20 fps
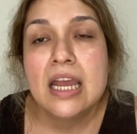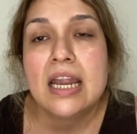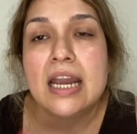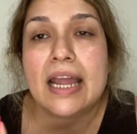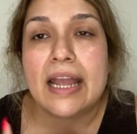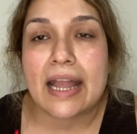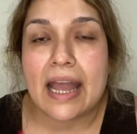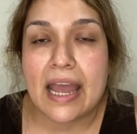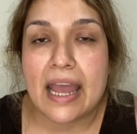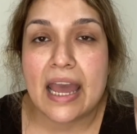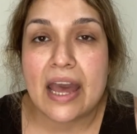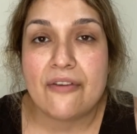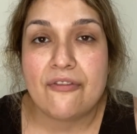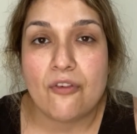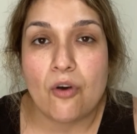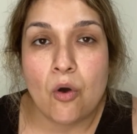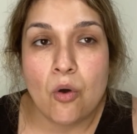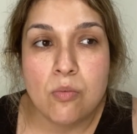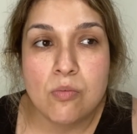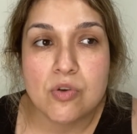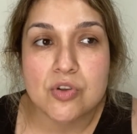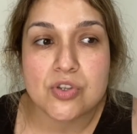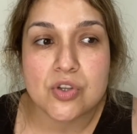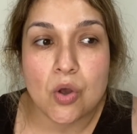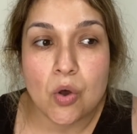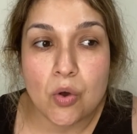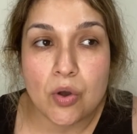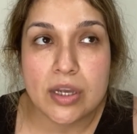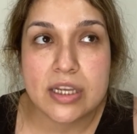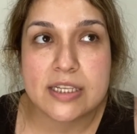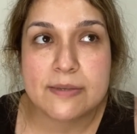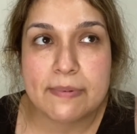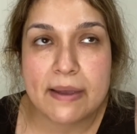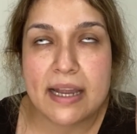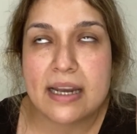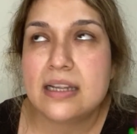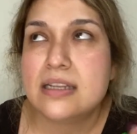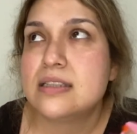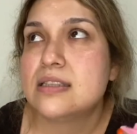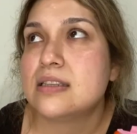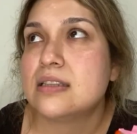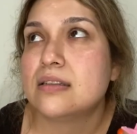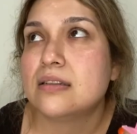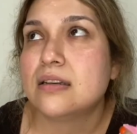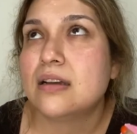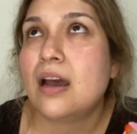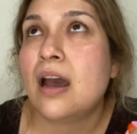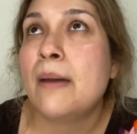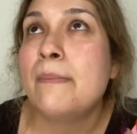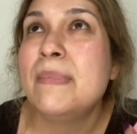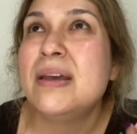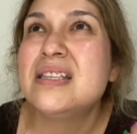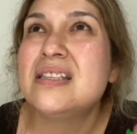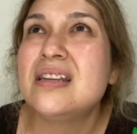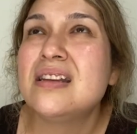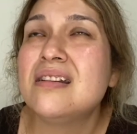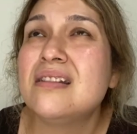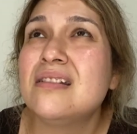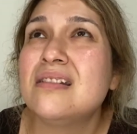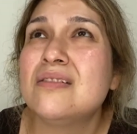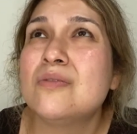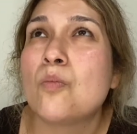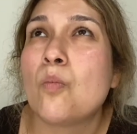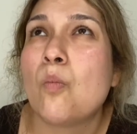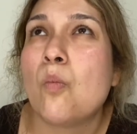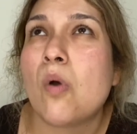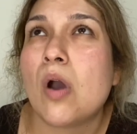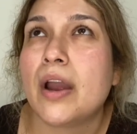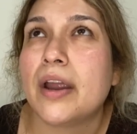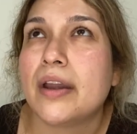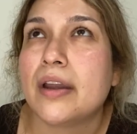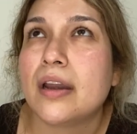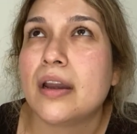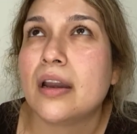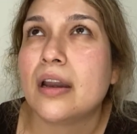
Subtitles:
Like, I have almost all his palettes. I'm missing one,